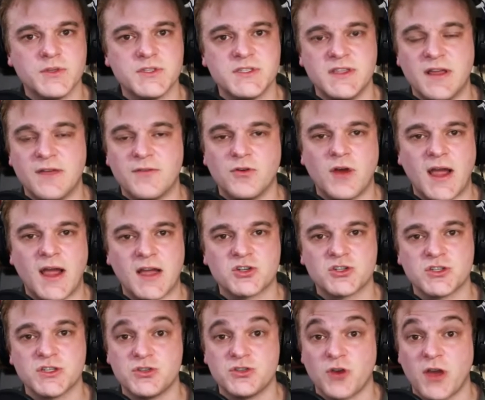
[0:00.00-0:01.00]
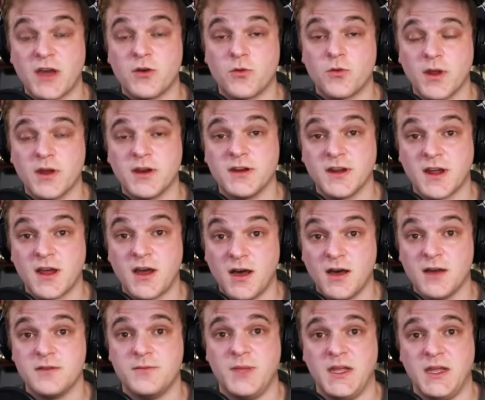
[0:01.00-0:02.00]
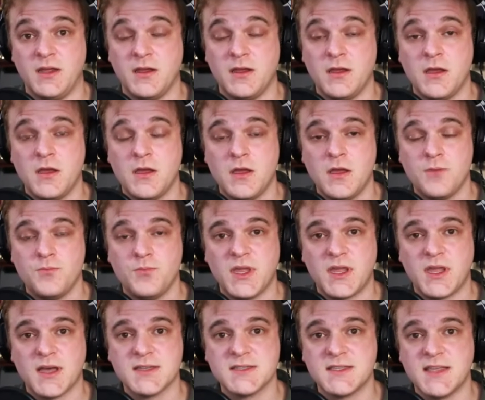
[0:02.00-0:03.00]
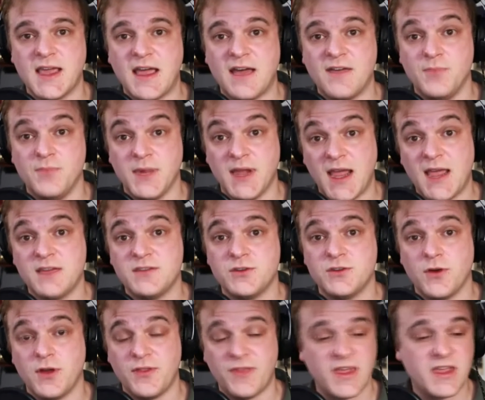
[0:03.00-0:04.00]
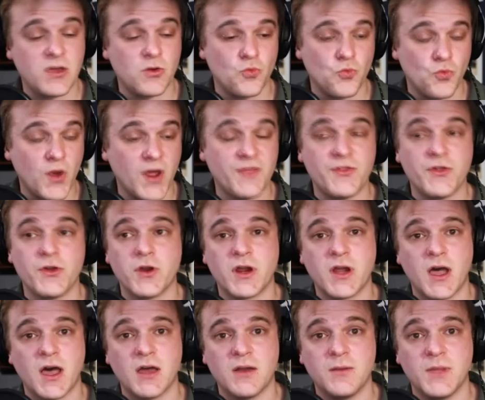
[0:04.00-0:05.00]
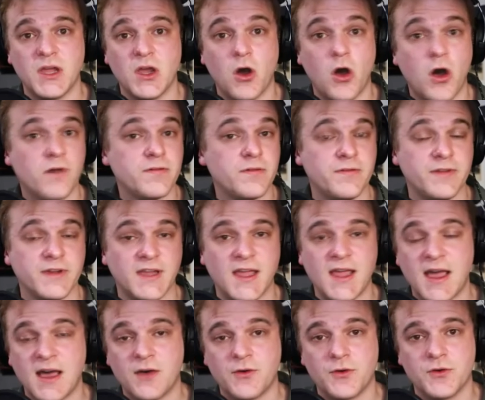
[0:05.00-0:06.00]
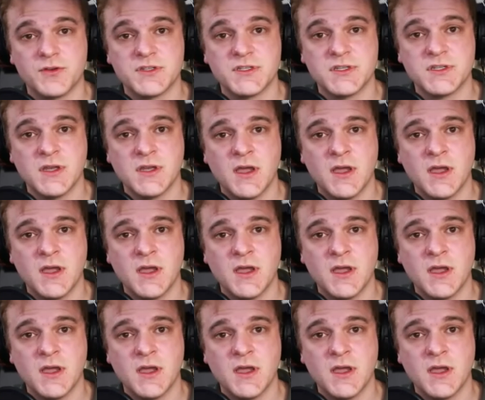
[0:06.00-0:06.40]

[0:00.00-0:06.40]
never actually try to run an economy because they have meander and they can run their economy off of encounters.